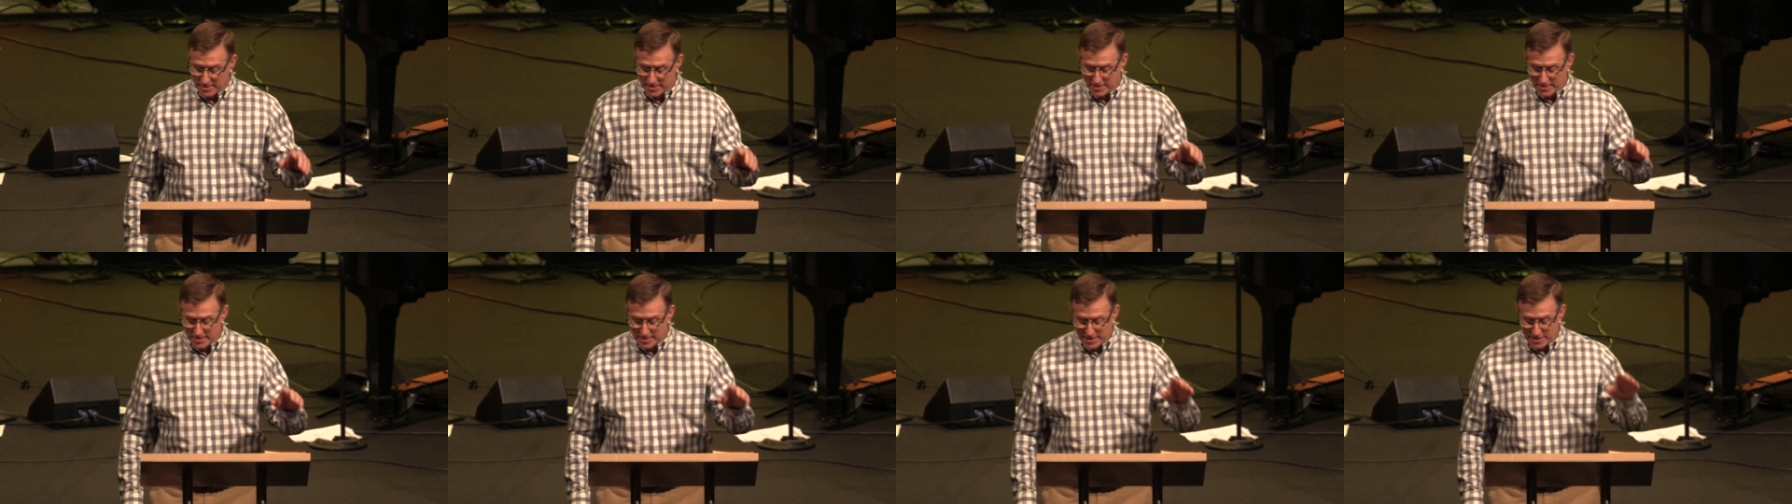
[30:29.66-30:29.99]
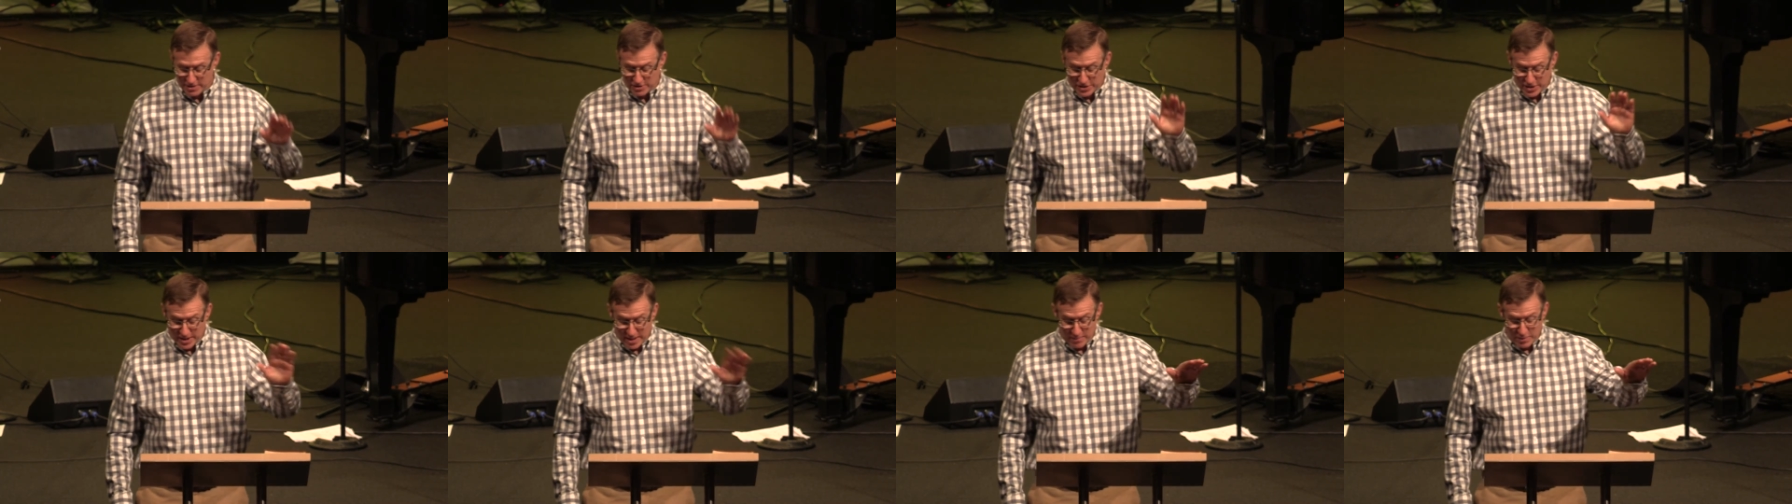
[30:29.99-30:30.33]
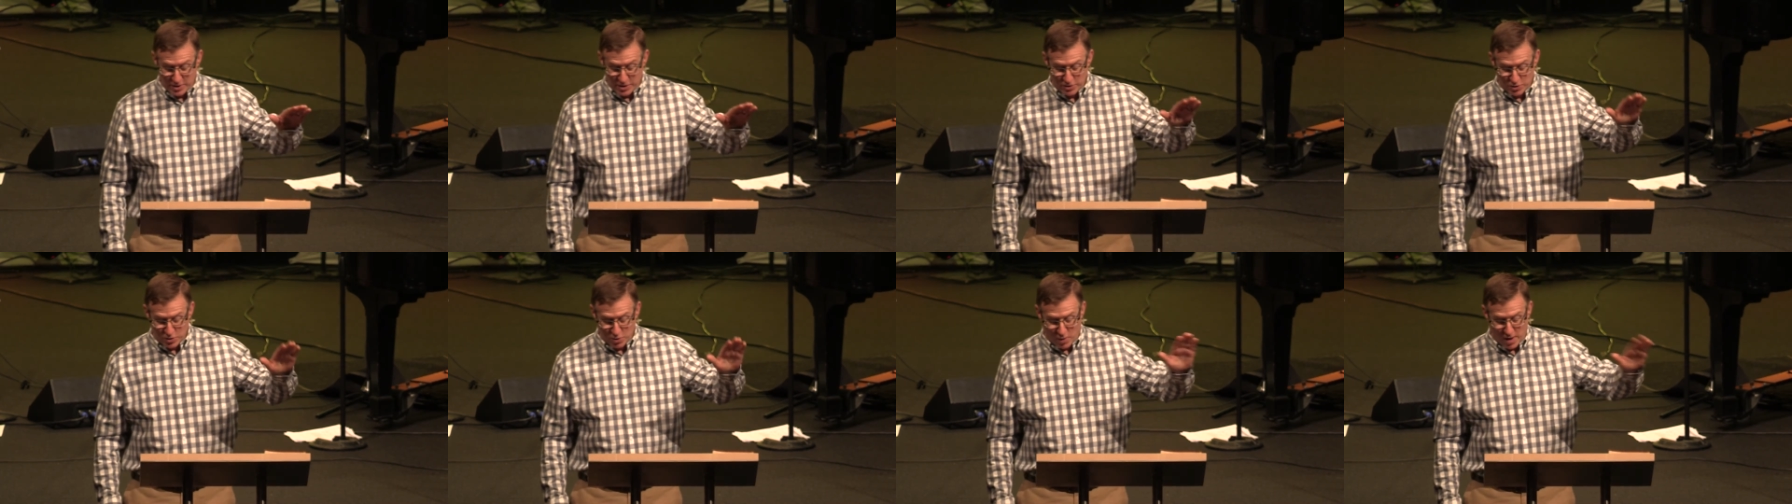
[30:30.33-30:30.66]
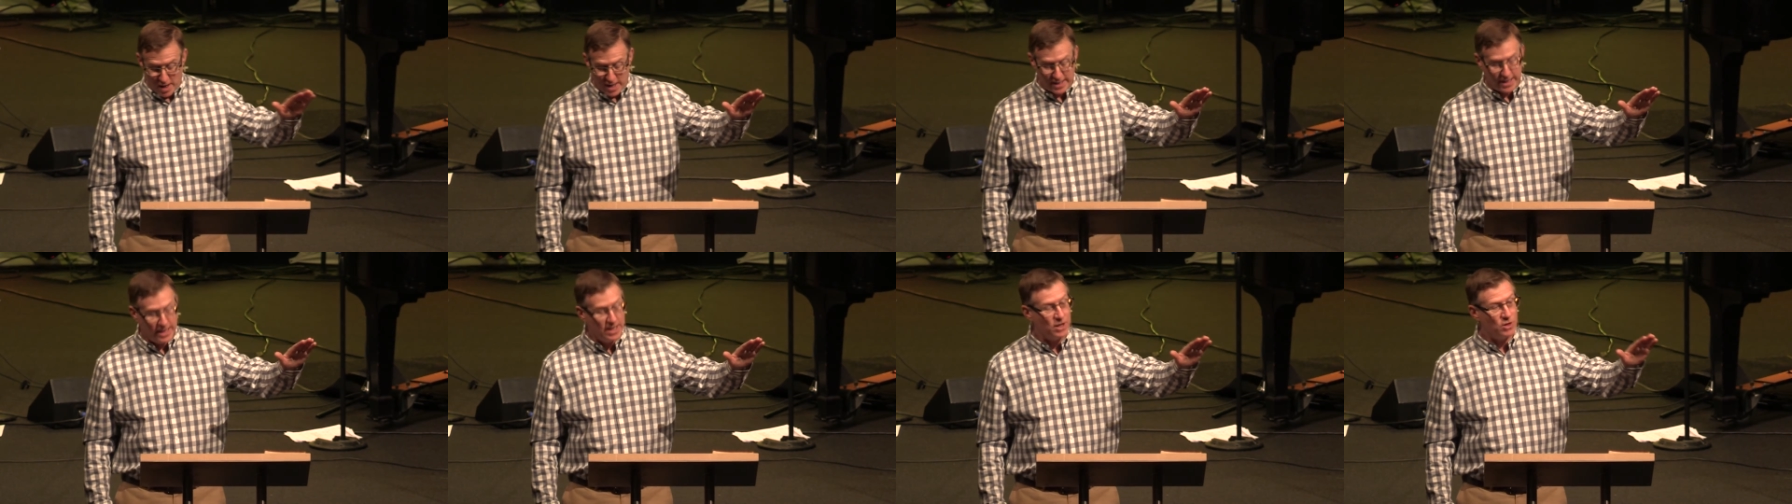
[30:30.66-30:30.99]
There's someone who's
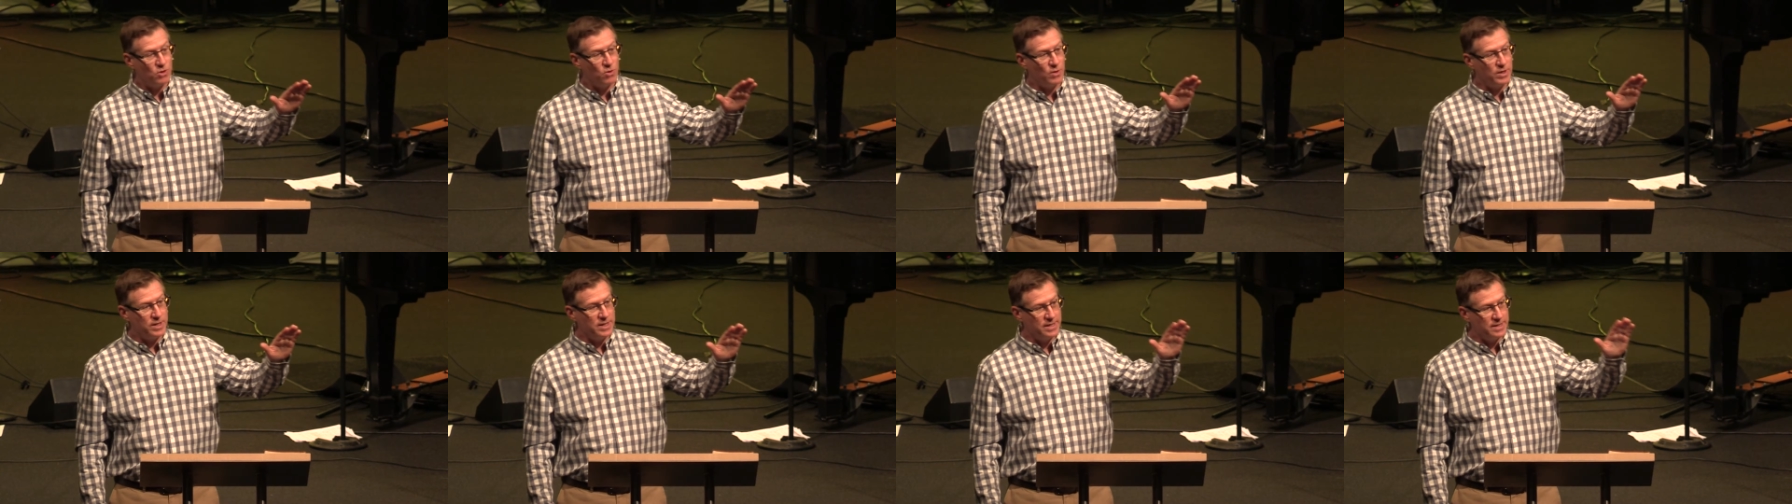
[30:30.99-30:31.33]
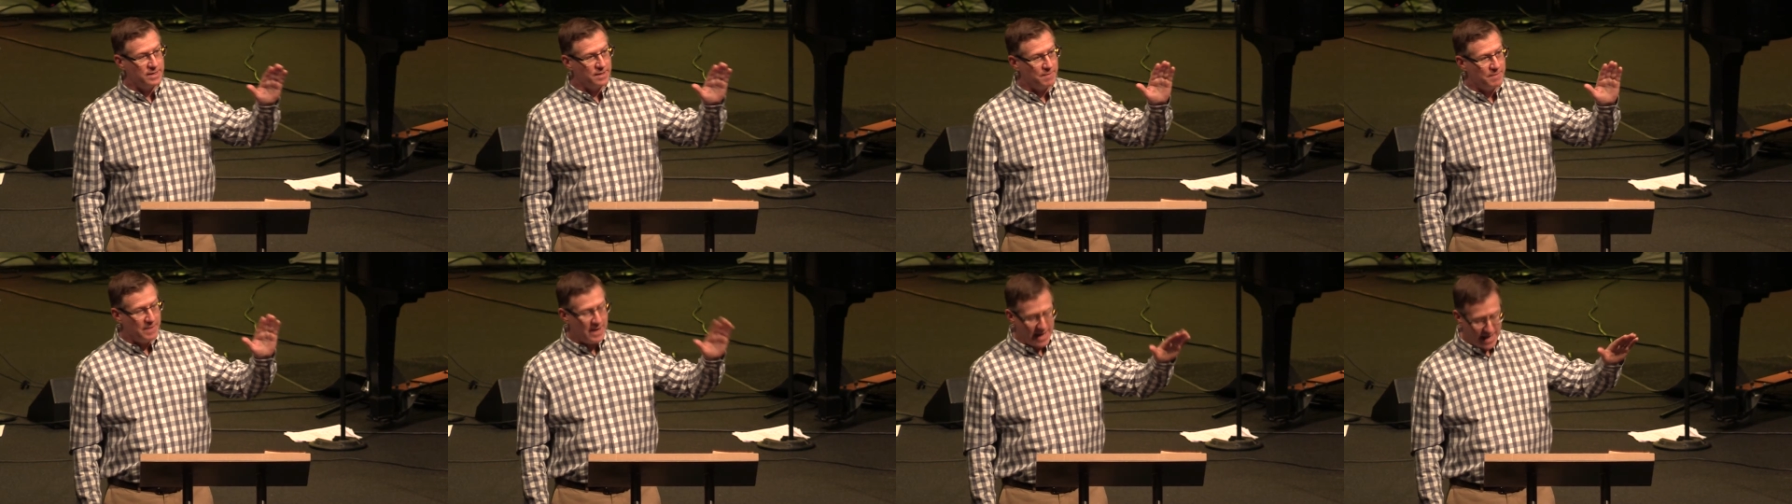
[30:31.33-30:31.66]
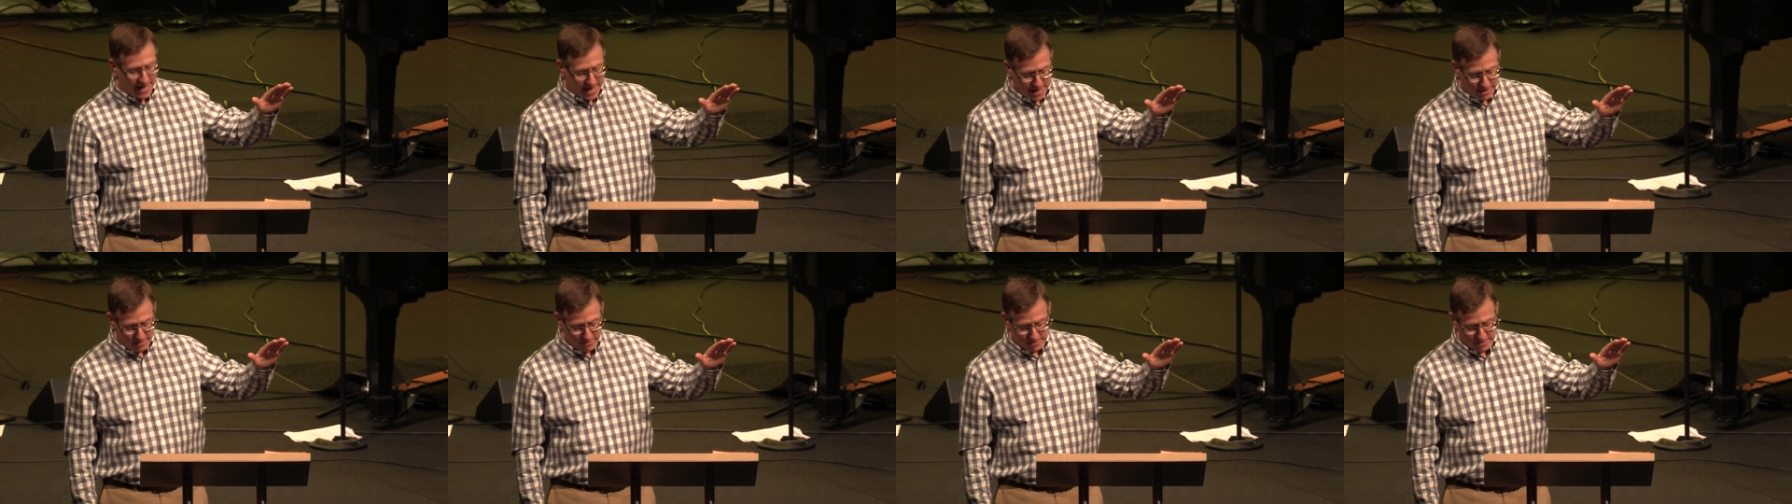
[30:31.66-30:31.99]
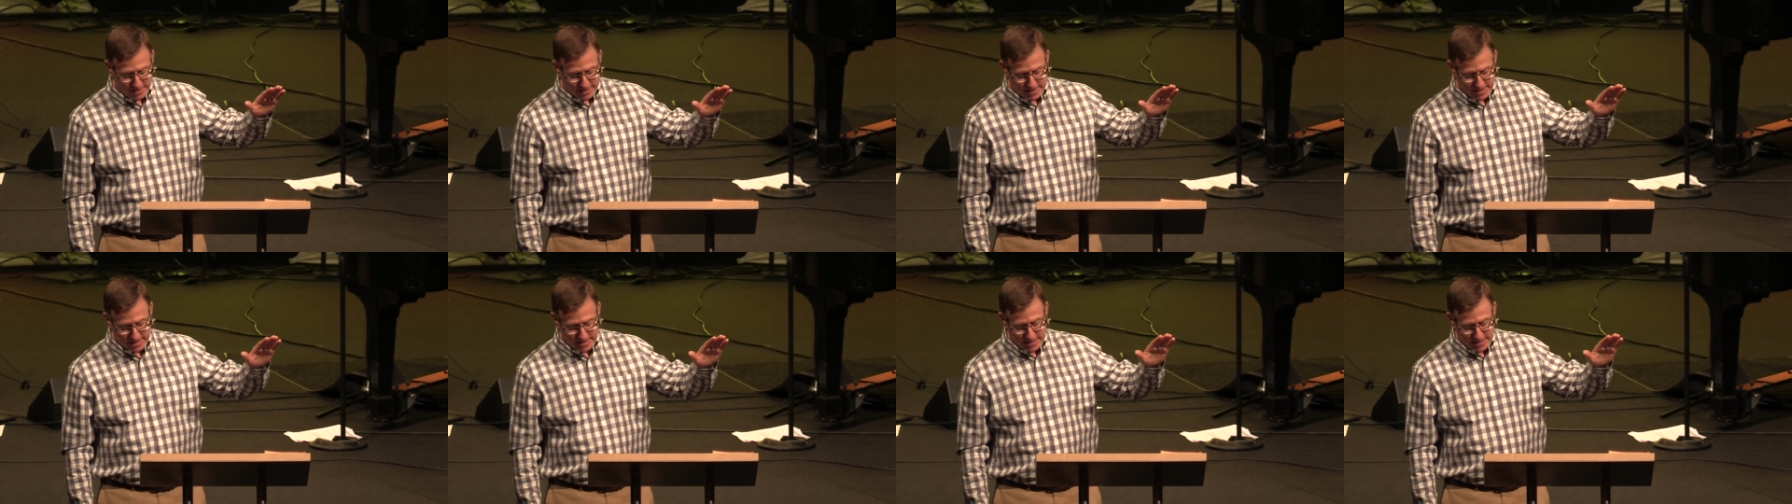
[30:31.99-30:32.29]
walking according to the pattern